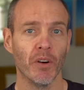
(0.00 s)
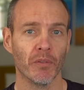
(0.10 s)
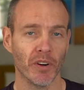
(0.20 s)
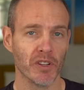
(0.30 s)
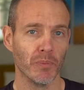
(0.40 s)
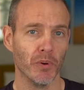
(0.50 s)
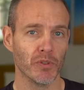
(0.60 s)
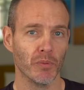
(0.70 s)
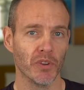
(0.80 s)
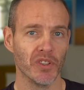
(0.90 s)
for a
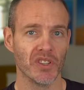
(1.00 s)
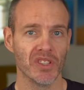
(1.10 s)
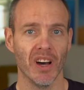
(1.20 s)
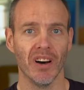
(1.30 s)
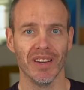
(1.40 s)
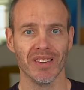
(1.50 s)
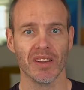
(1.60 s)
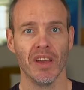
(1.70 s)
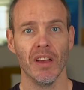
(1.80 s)
sports watch's size.